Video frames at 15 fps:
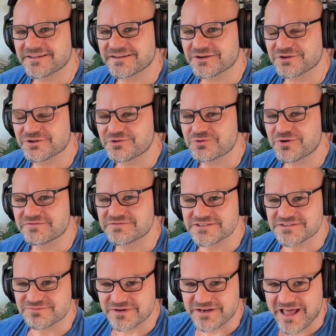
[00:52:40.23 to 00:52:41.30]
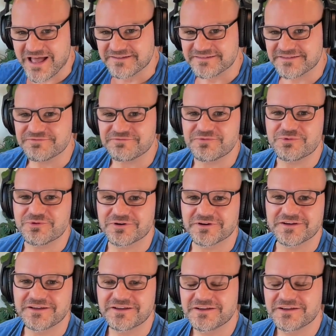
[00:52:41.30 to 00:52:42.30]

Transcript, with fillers: in lieu of just relaxing for